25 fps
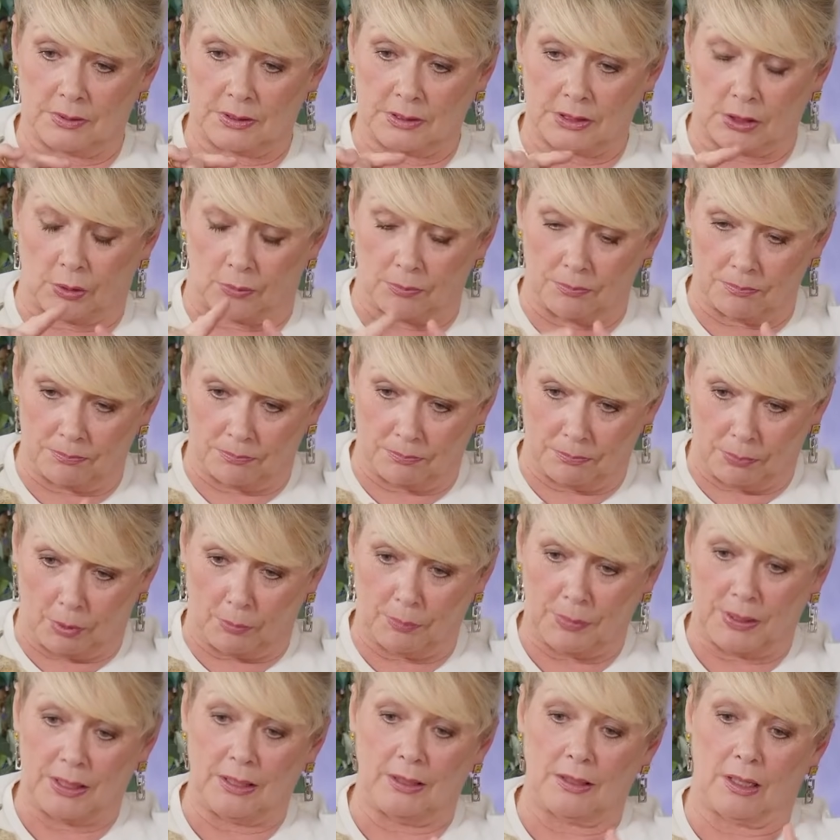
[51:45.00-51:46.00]
so
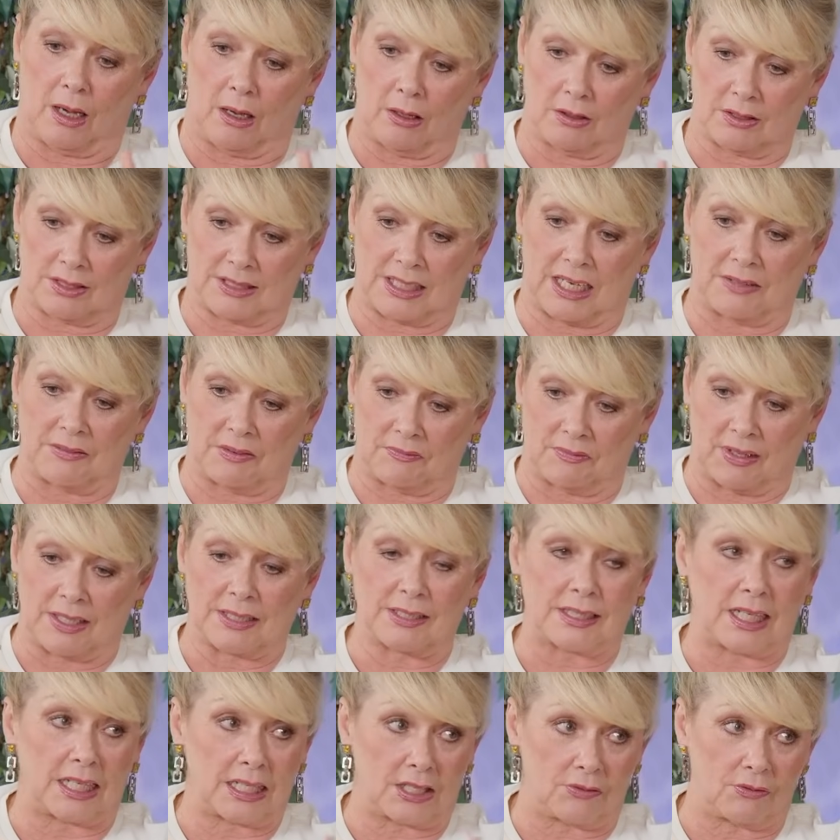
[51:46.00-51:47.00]
Bobby asked David
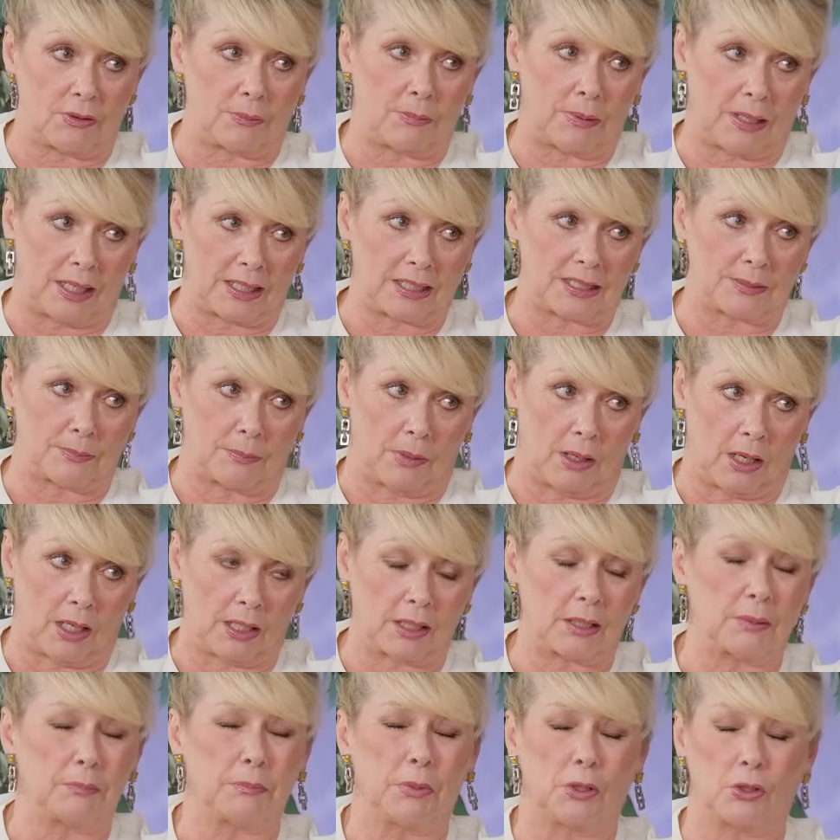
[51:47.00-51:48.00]
Van Day to replace
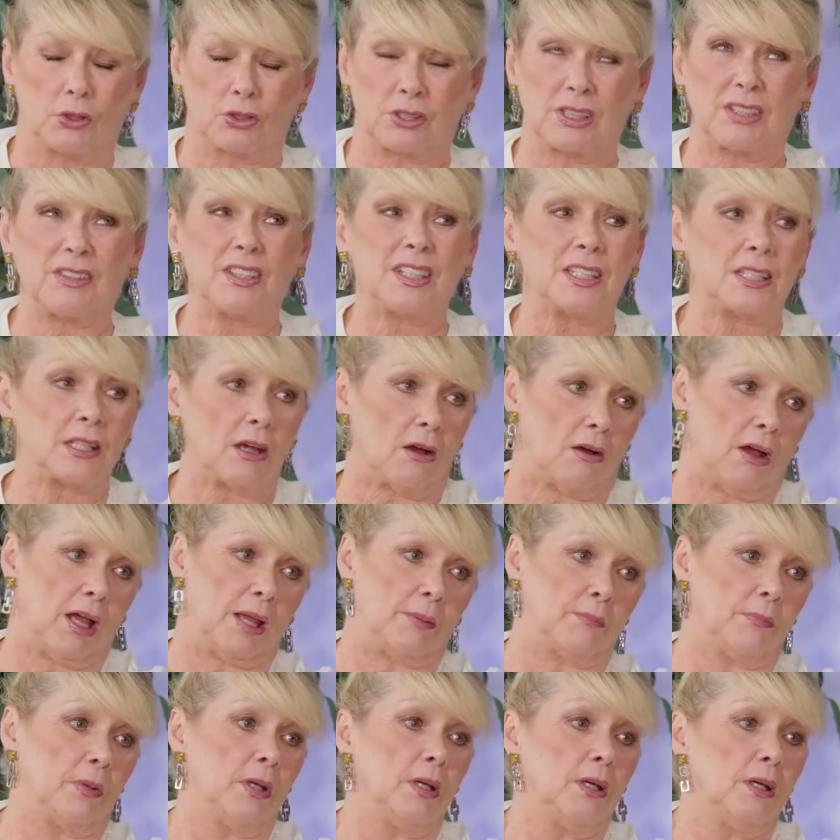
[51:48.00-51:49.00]
Mike because at the
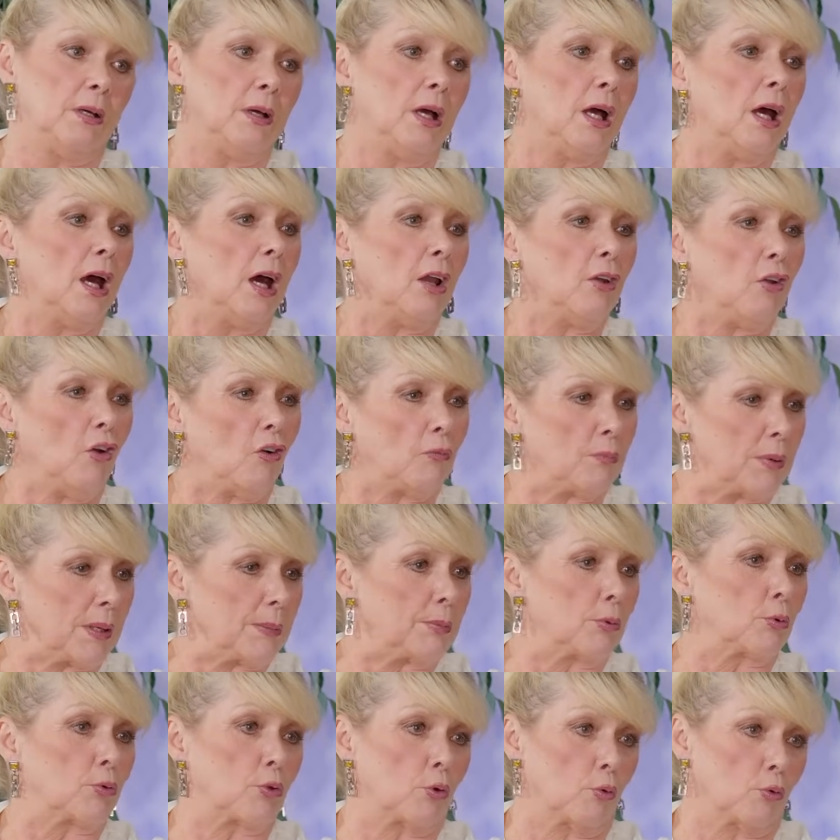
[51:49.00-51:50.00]
time, a lot of
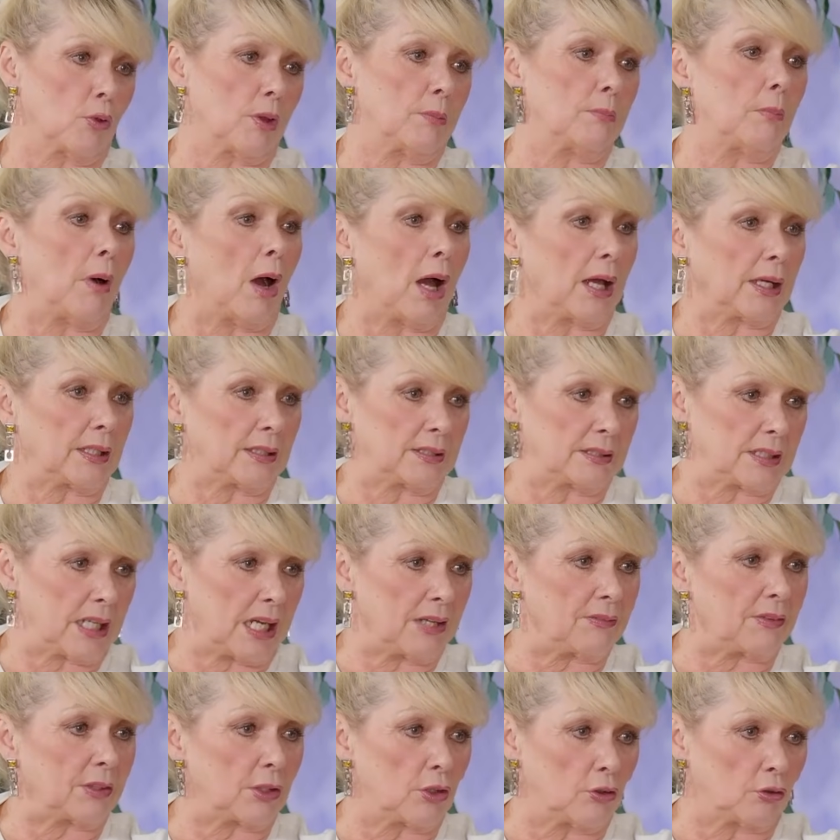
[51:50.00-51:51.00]
people thought that Mike and
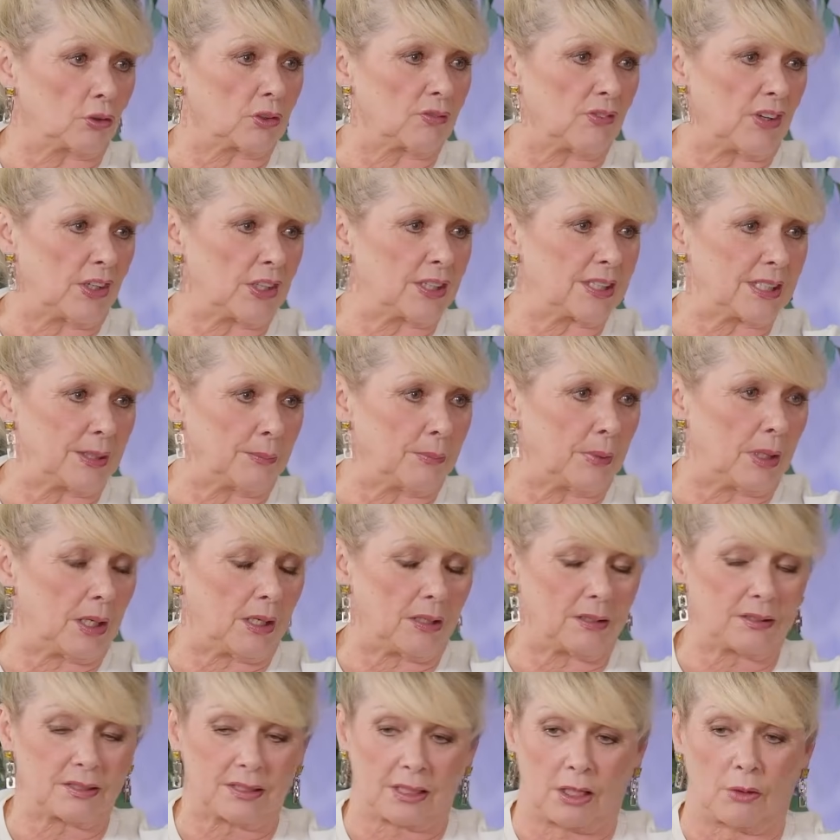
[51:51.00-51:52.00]
David looked very
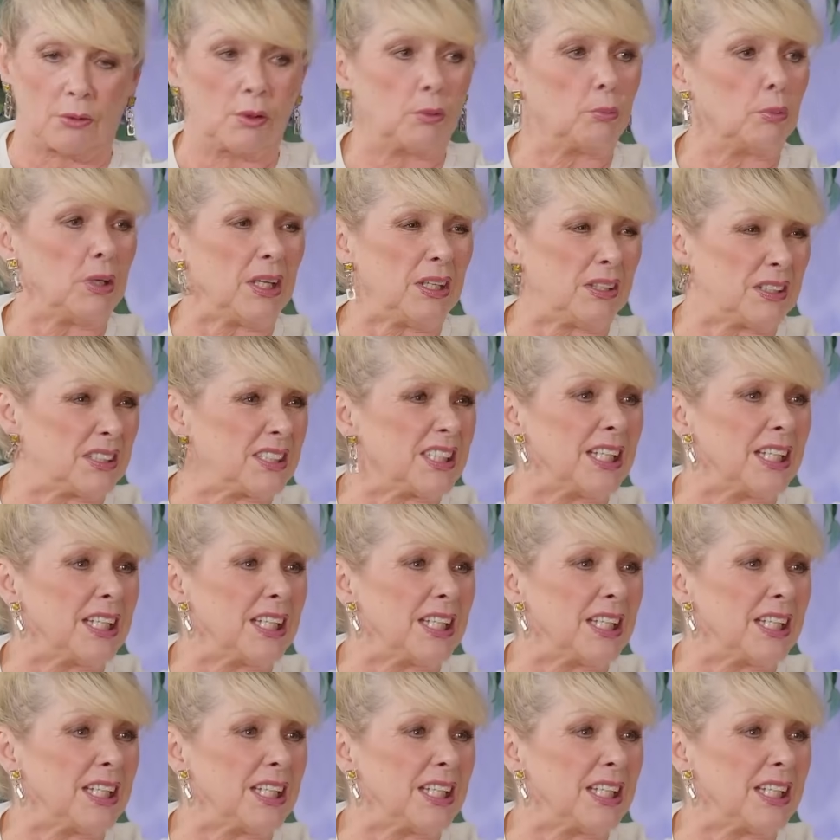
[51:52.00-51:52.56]
similar. So it, yeah, it